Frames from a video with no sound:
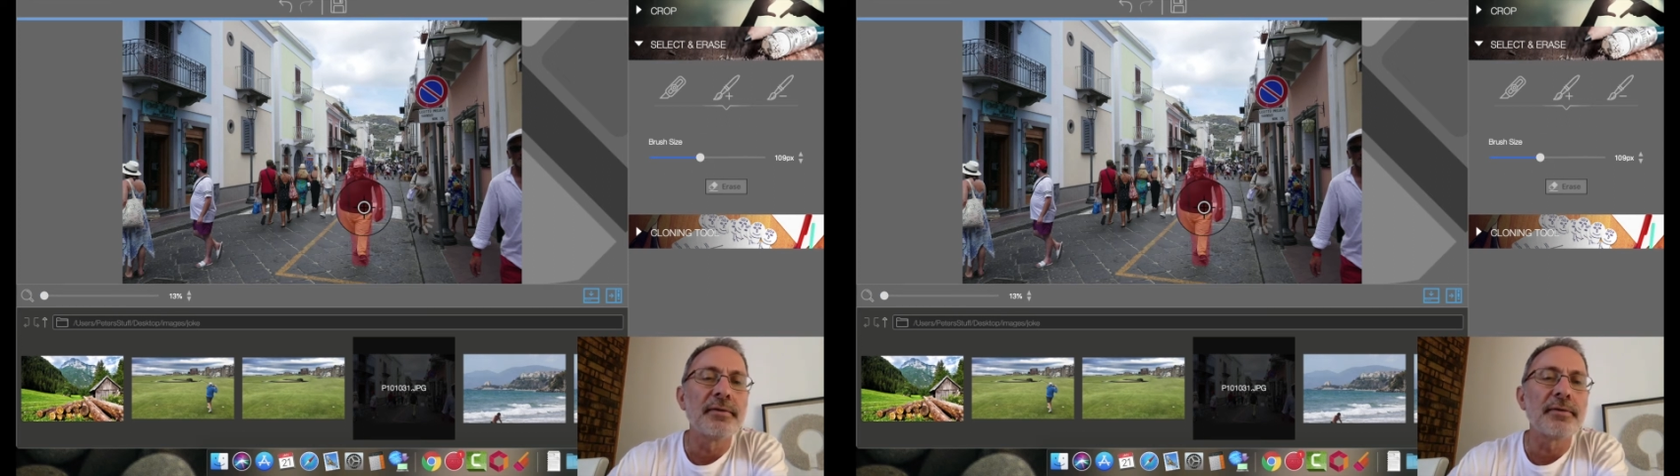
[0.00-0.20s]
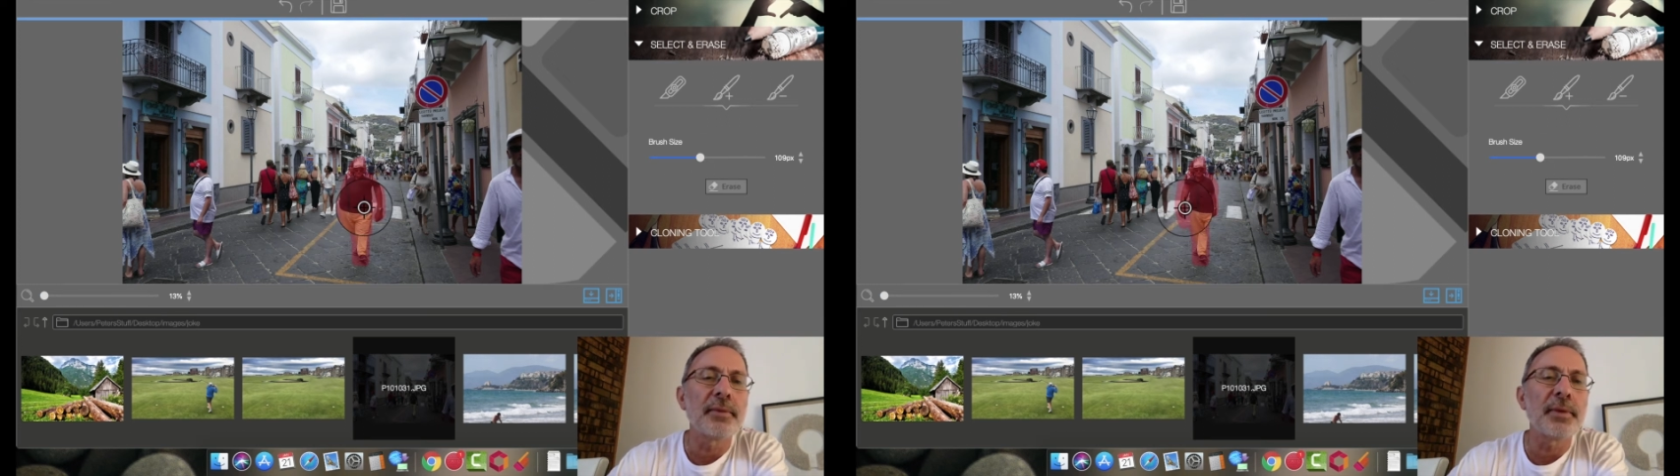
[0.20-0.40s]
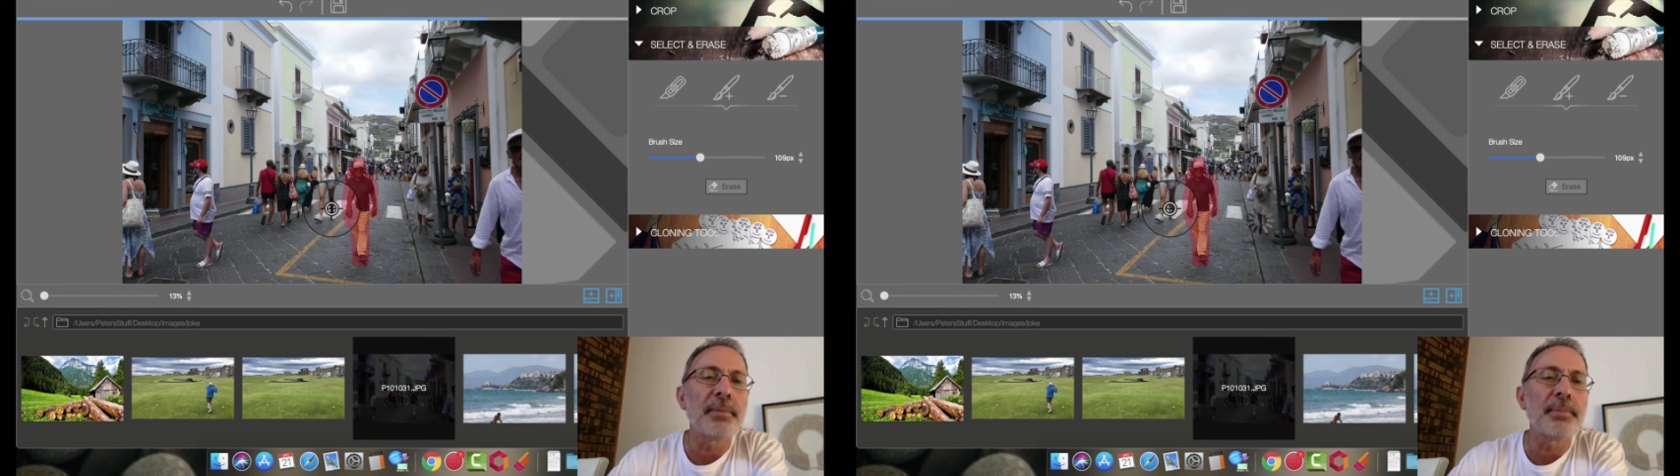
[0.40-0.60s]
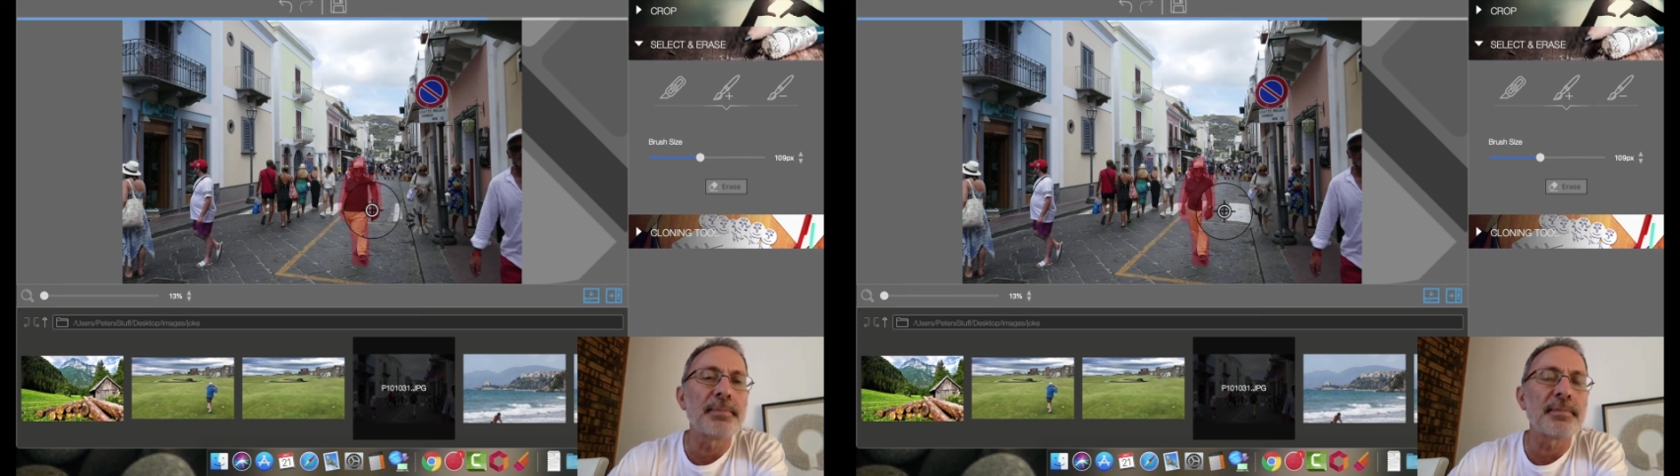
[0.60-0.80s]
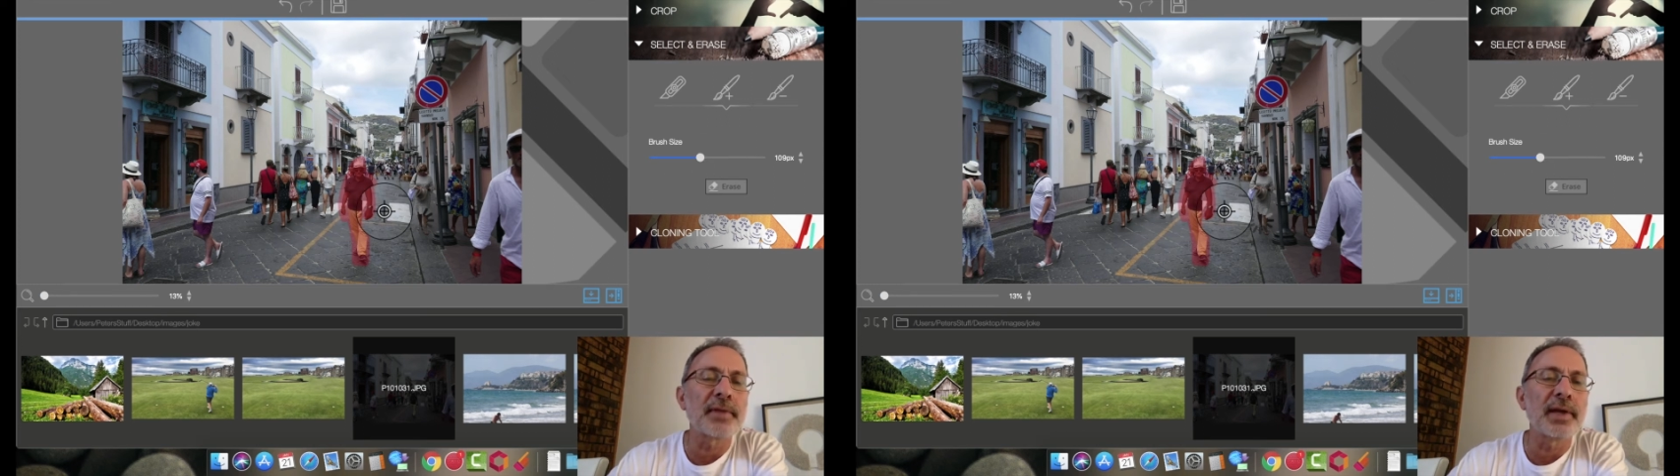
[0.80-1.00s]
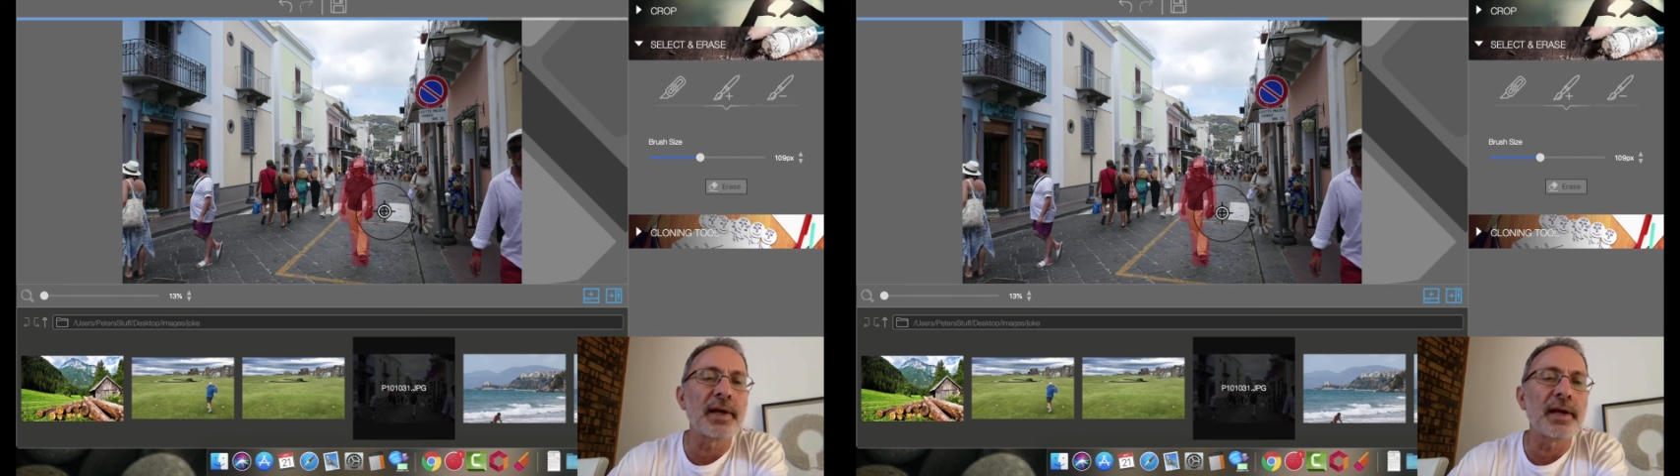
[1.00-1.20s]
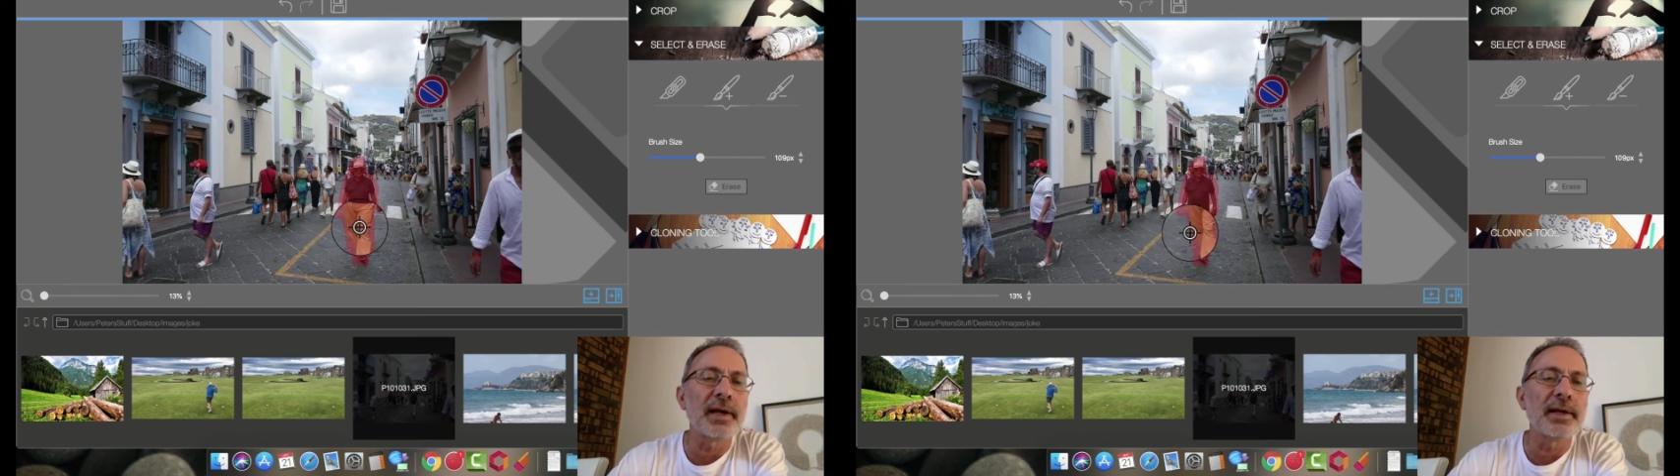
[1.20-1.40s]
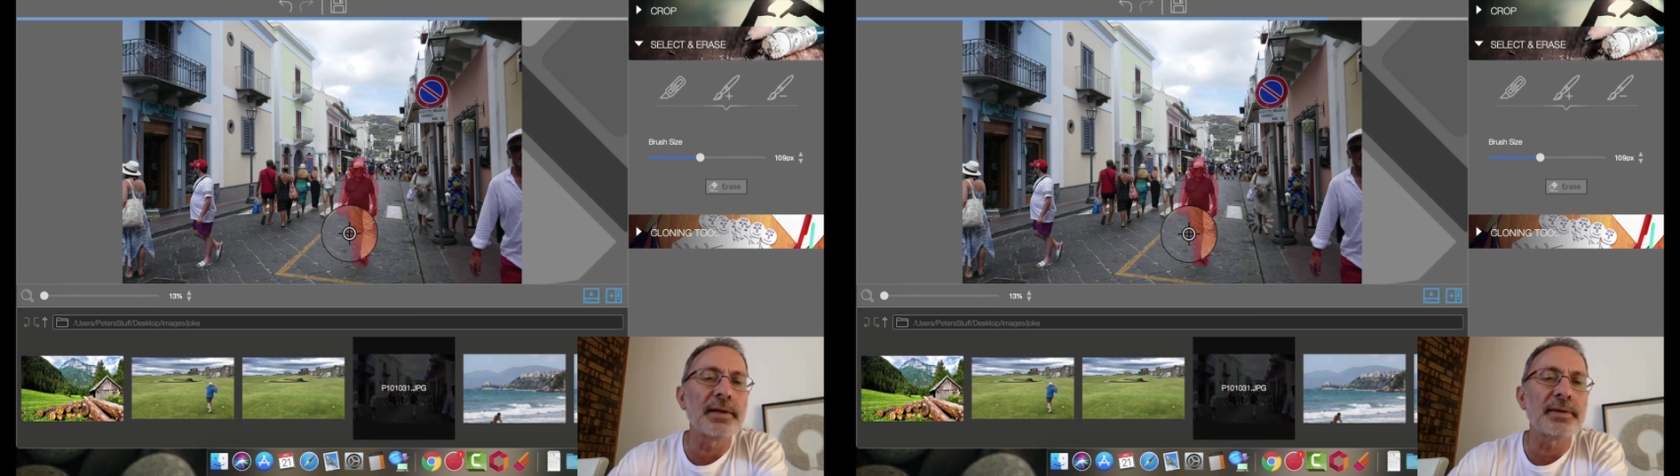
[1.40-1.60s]
from the
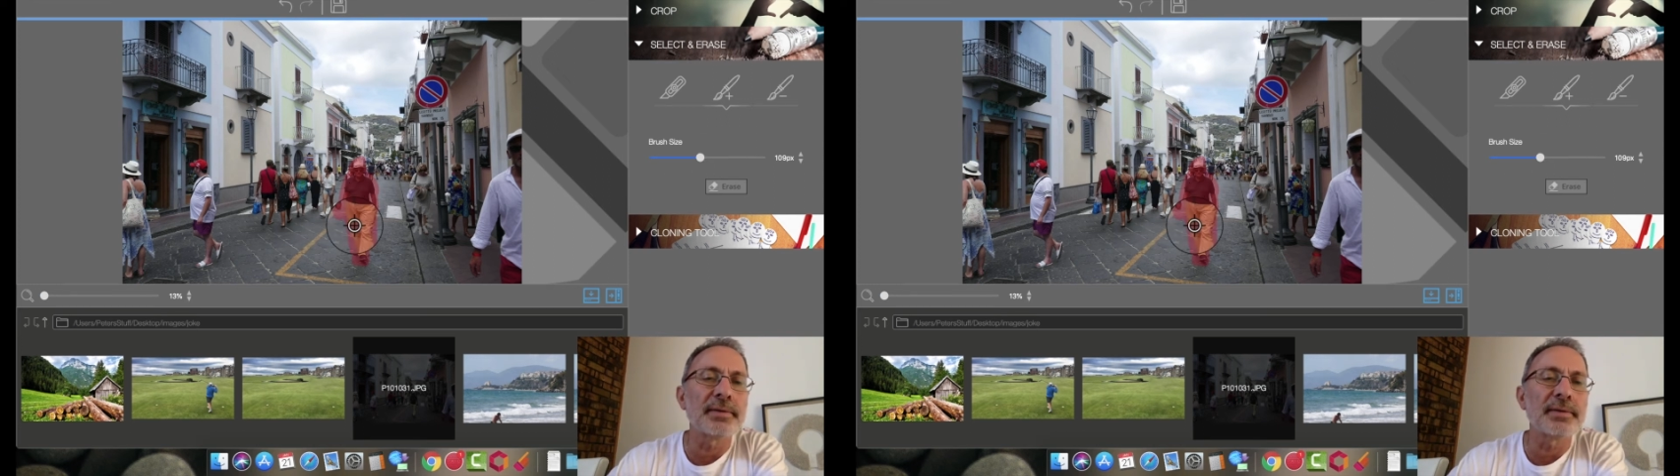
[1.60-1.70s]
uh,